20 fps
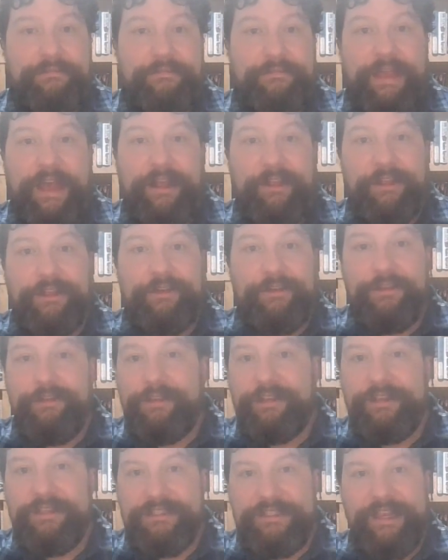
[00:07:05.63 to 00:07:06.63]
Hell on
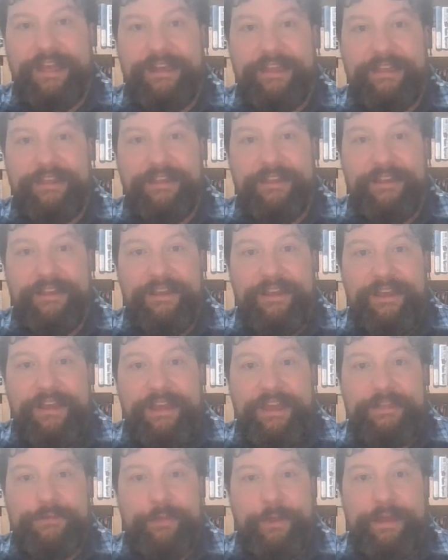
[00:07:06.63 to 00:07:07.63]
Earth setting,
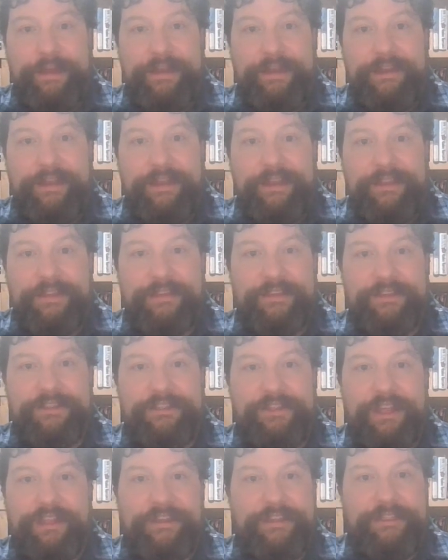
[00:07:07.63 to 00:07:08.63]
is when
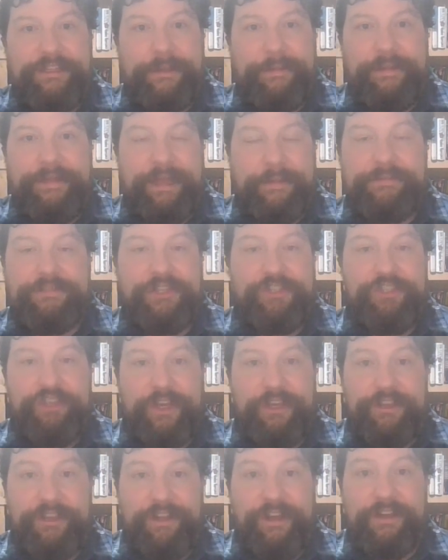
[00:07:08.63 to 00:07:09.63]
Salt Lake City becomes the
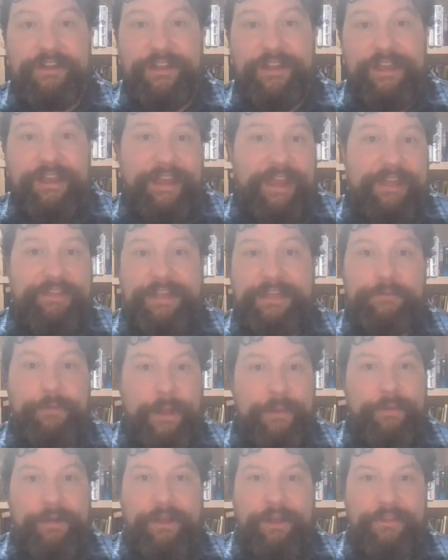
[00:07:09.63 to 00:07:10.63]
junkyard, and that's
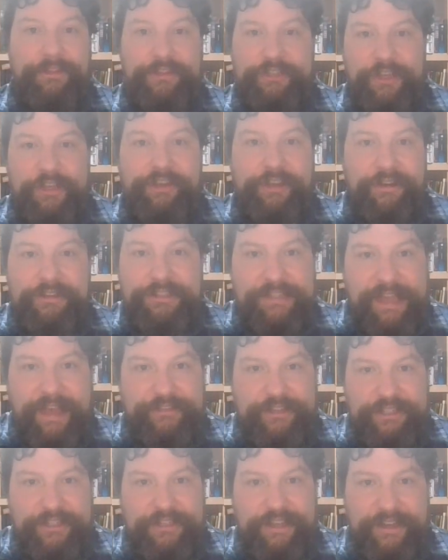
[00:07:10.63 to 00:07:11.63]
why we're called the Junkyard
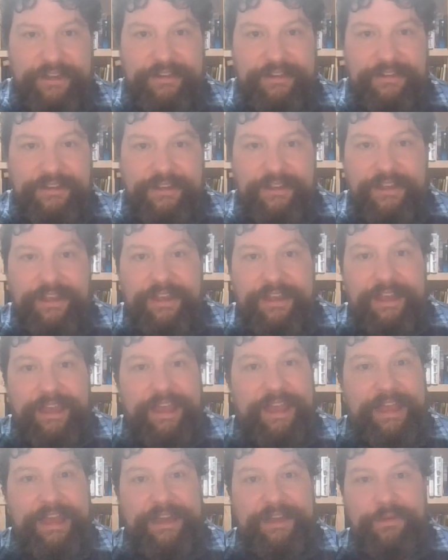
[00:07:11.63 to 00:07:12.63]
Savages here.
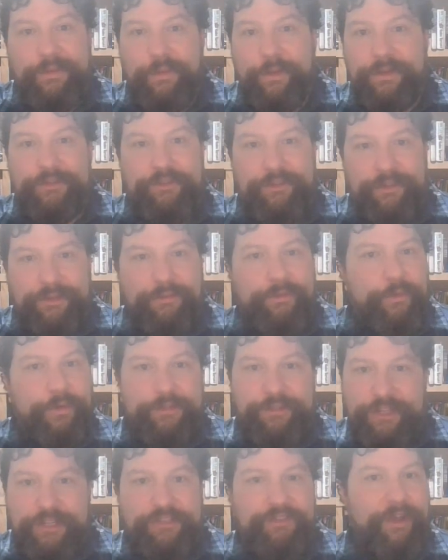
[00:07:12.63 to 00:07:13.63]
And we're
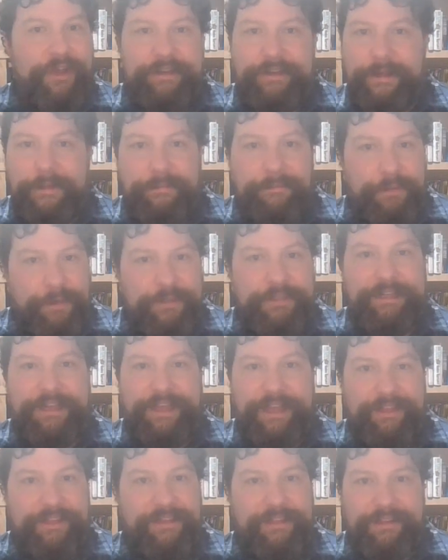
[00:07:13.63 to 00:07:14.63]
just trying to put
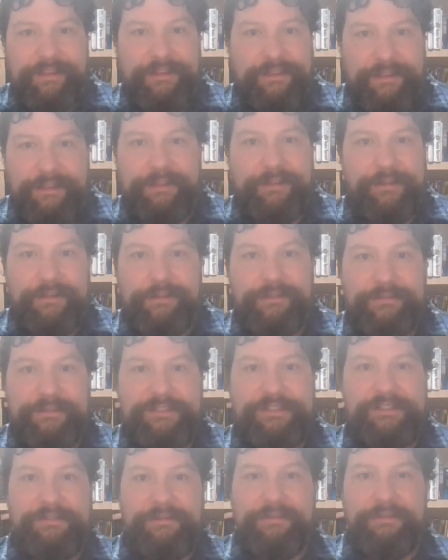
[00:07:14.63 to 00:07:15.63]
together the little
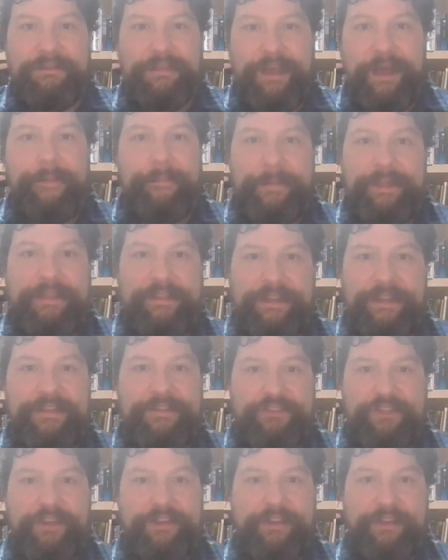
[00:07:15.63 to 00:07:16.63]
company that
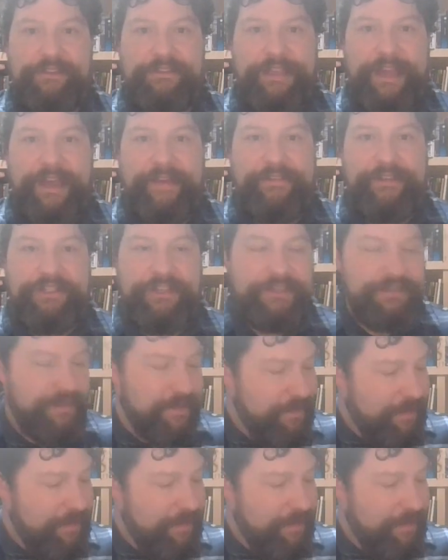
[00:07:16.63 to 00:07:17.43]
is Junkyard Savages.